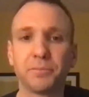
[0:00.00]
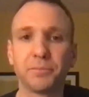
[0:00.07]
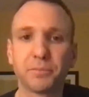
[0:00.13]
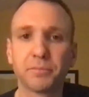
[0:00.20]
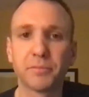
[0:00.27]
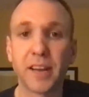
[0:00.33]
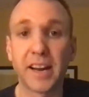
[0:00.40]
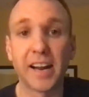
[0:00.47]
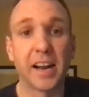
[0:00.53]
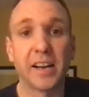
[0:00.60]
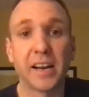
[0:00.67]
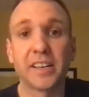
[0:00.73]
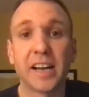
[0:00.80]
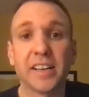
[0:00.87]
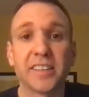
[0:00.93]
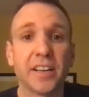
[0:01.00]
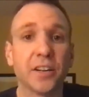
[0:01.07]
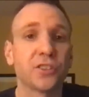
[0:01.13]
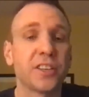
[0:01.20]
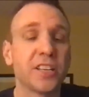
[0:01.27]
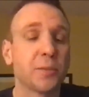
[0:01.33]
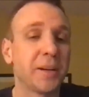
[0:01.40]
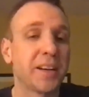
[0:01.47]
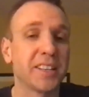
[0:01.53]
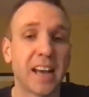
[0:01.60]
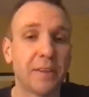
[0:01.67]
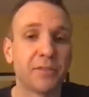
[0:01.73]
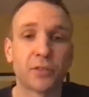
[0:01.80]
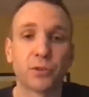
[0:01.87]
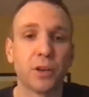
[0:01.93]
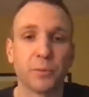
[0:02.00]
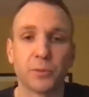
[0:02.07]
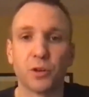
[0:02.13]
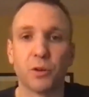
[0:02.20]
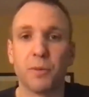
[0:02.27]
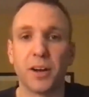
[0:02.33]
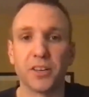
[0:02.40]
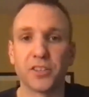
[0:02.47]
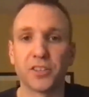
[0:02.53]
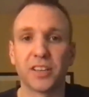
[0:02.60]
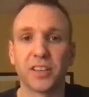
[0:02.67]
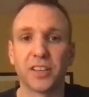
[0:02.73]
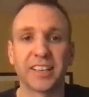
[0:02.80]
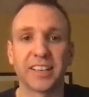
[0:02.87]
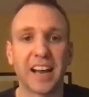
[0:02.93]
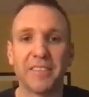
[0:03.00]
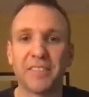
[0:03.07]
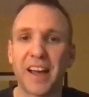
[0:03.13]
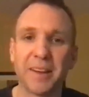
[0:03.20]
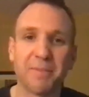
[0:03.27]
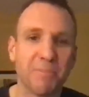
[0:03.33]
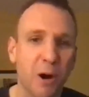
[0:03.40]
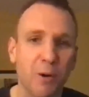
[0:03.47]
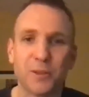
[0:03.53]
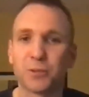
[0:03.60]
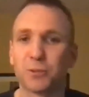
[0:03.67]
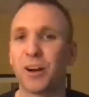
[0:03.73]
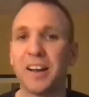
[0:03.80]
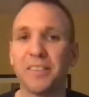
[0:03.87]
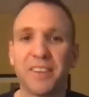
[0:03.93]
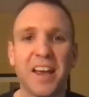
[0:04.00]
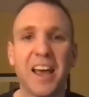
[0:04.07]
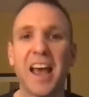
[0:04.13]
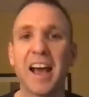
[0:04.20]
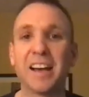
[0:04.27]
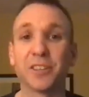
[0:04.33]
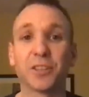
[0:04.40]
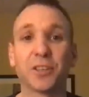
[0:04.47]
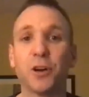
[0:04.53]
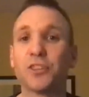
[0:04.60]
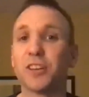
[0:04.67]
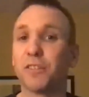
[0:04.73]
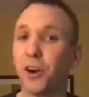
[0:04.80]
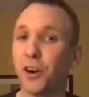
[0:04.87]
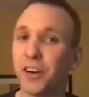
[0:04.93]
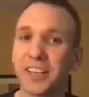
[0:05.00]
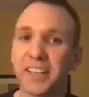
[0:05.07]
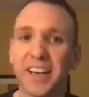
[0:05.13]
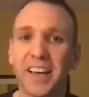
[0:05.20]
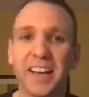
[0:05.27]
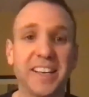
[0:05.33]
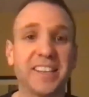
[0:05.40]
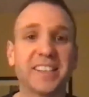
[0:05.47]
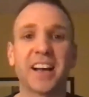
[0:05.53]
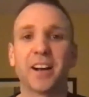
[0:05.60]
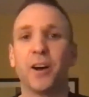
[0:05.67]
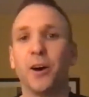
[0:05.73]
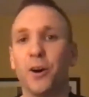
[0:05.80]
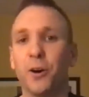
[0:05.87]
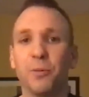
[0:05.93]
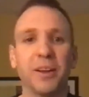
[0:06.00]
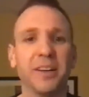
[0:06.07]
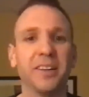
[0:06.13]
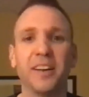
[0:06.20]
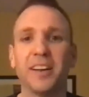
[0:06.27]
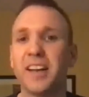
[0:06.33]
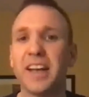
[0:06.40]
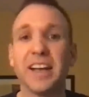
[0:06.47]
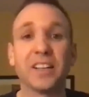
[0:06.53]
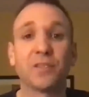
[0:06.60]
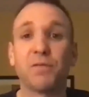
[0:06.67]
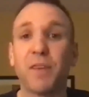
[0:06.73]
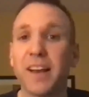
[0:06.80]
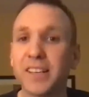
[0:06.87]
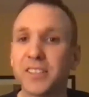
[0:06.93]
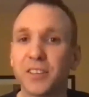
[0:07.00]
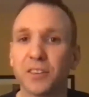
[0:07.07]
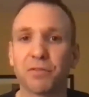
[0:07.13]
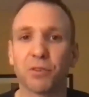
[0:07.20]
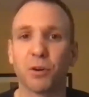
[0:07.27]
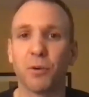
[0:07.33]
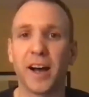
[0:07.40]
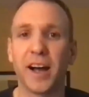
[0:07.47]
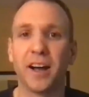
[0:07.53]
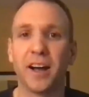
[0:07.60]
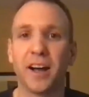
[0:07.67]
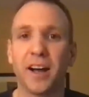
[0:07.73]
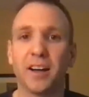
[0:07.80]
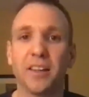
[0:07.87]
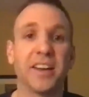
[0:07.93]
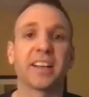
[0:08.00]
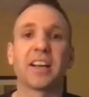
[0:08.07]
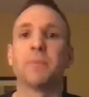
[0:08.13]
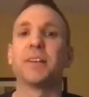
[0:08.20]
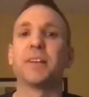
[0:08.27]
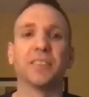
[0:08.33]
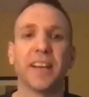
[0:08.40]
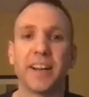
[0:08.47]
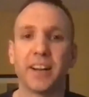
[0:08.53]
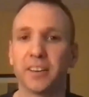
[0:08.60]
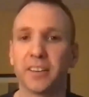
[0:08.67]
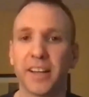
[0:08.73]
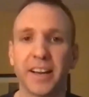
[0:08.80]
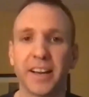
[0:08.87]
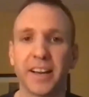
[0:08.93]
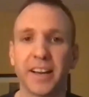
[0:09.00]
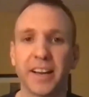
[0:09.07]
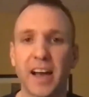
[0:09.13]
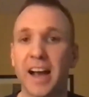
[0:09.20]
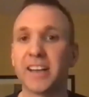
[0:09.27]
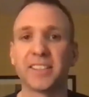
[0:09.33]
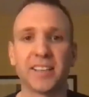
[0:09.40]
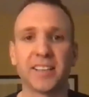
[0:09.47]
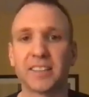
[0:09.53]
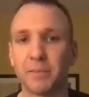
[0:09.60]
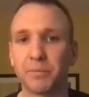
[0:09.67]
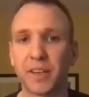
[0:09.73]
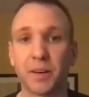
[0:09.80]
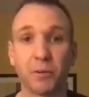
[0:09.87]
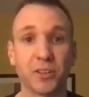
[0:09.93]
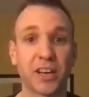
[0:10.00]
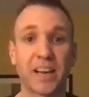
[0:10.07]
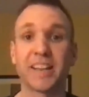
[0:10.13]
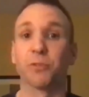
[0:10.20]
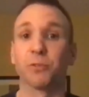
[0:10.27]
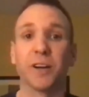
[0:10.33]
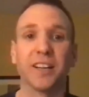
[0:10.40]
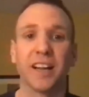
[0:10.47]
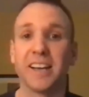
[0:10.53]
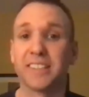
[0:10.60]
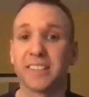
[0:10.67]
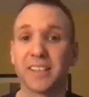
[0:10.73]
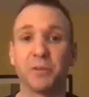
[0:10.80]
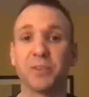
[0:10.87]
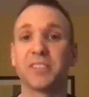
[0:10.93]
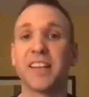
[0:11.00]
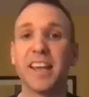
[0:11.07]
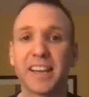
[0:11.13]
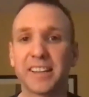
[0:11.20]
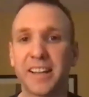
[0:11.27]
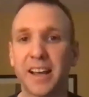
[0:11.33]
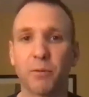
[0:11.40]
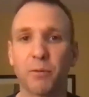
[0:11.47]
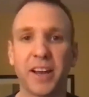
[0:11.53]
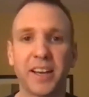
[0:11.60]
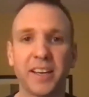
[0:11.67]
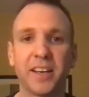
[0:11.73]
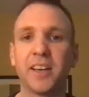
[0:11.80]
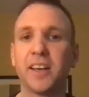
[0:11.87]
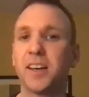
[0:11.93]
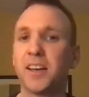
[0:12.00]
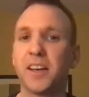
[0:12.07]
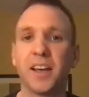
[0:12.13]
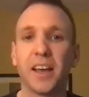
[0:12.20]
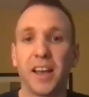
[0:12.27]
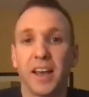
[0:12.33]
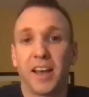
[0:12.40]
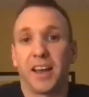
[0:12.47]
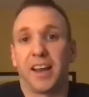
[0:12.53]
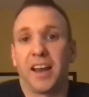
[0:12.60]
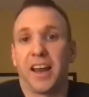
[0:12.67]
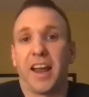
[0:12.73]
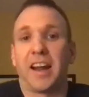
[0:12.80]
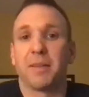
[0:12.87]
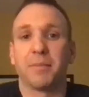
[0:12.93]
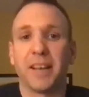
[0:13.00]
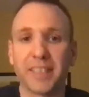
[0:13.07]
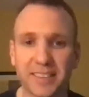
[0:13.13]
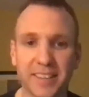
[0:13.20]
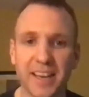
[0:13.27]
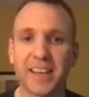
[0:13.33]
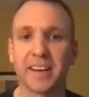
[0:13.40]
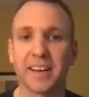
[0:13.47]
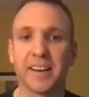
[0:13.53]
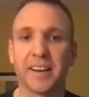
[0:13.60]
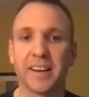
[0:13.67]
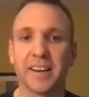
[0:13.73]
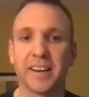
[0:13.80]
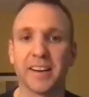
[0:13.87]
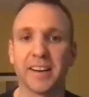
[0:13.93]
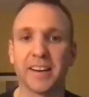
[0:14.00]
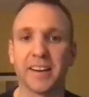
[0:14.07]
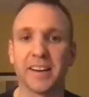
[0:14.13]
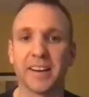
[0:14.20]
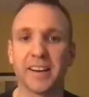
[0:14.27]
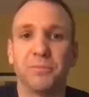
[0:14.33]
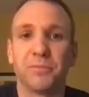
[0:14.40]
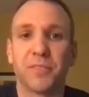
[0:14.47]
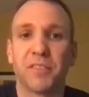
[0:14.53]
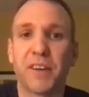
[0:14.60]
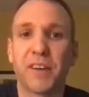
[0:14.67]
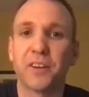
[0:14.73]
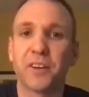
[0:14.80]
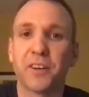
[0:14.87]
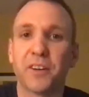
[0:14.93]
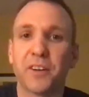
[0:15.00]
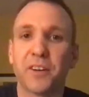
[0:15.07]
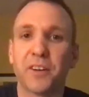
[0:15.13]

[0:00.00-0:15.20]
And I, I, I, say those things because I've screwed up so much. Like I've had moments where I've, as a coach, I've hurt a kid. He's gone home and it's festered for a while, and then it comes out later that I said something which I didn't realize it was taken that way. And I'm like, dang If I'd only known. If I'd only